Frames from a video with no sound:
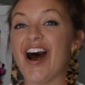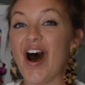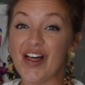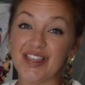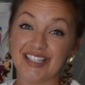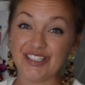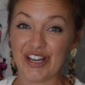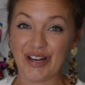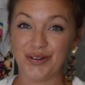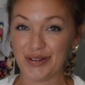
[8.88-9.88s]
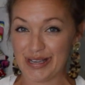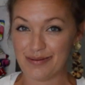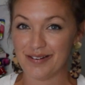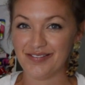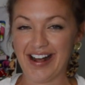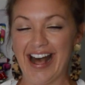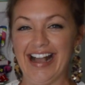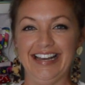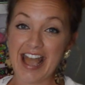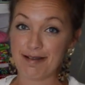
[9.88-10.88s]
On this channel you will
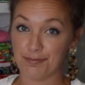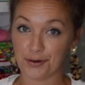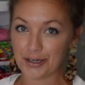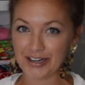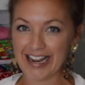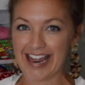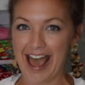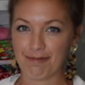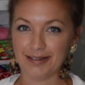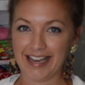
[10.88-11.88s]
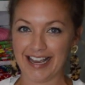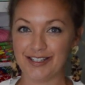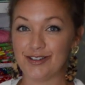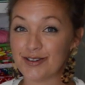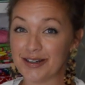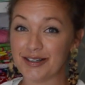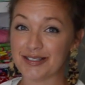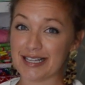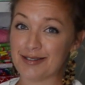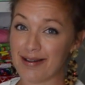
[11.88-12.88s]
find embroidery and applique
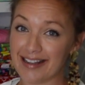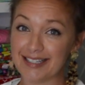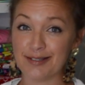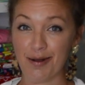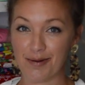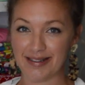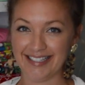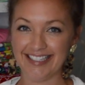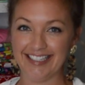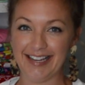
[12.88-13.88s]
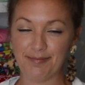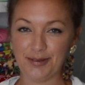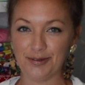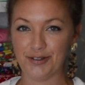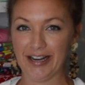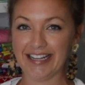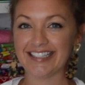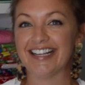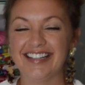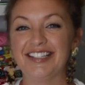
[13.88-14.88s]
tutorials as well as small business tips and
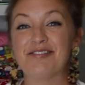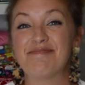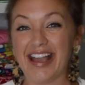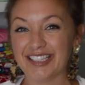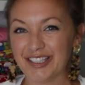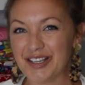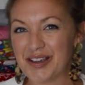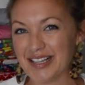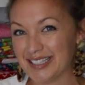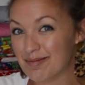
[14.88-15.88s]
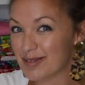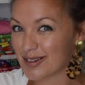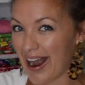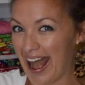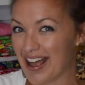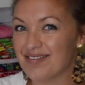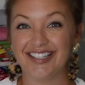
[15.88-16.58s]
tricks, so make sure you hit subscribe.